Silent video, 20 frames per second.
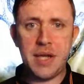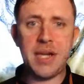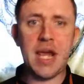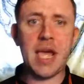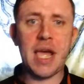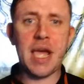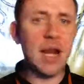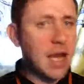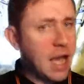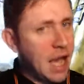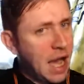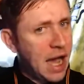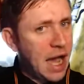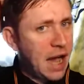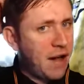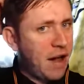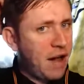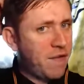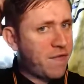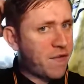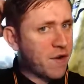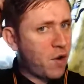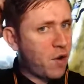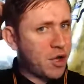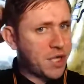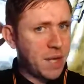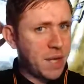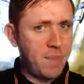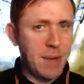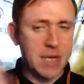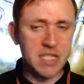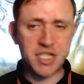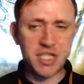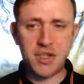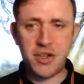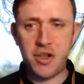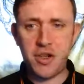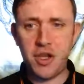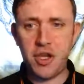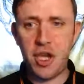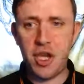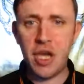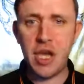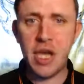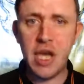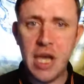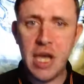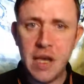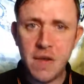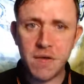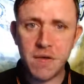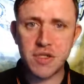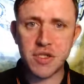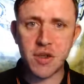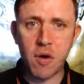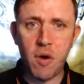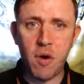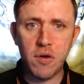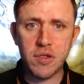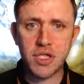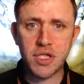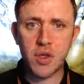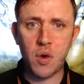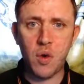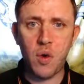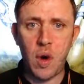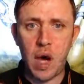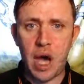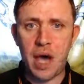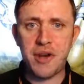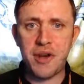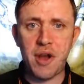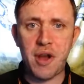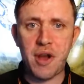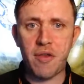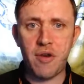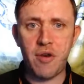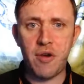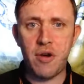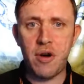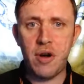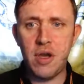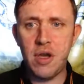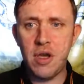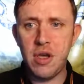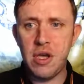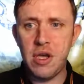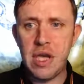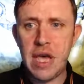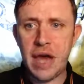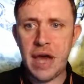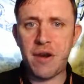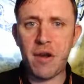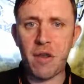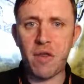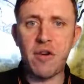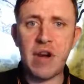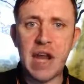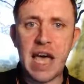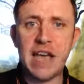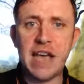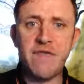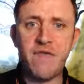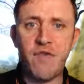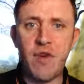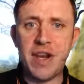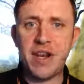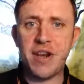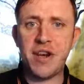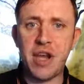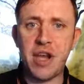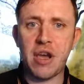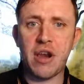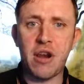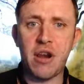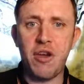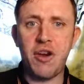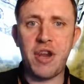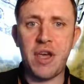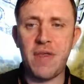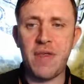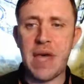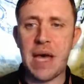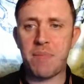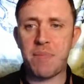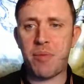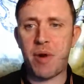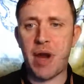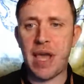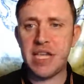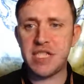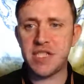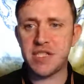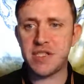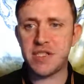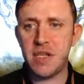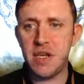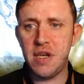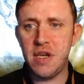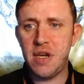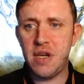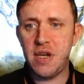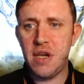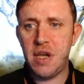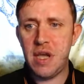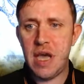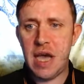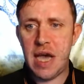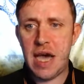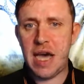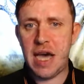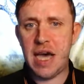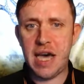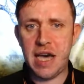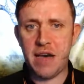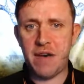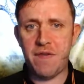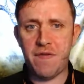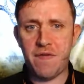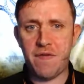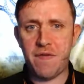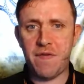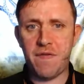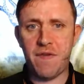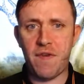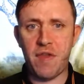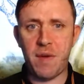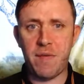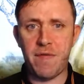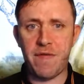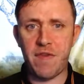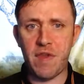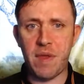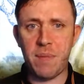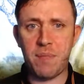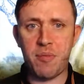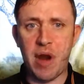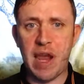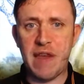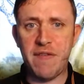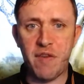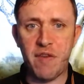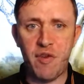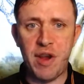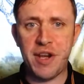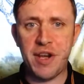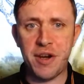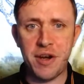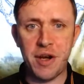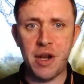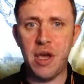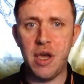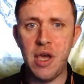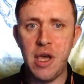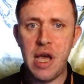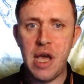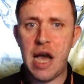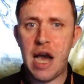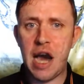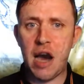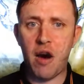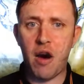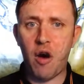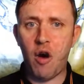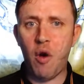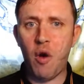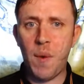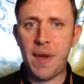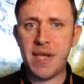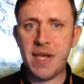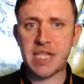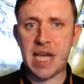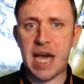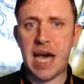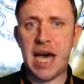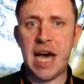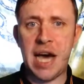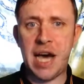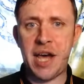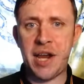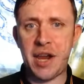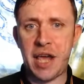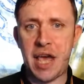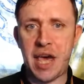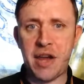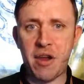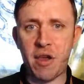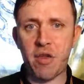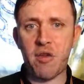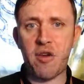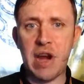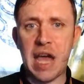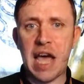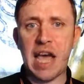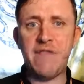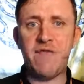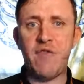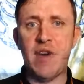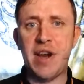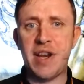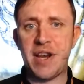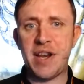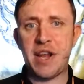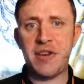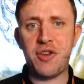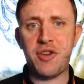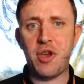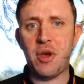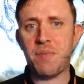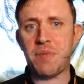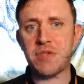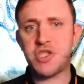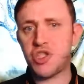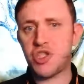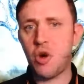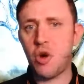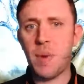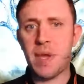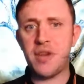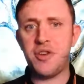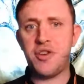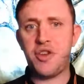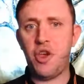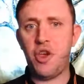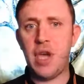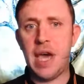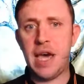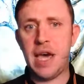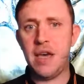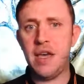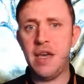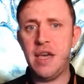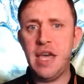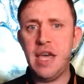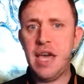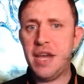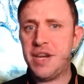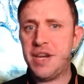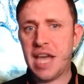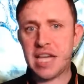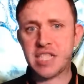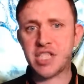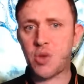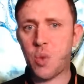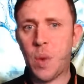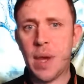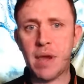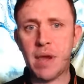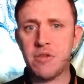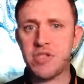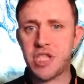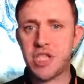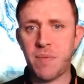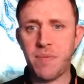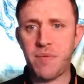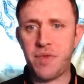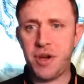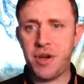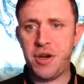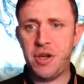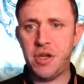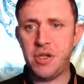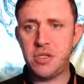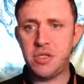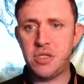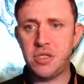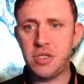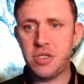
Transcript: Nicola, I forgot to mention to you, there's also another live reading included in that price for the private reading. I always add another live reading into it, but sure, we can do that next week or something,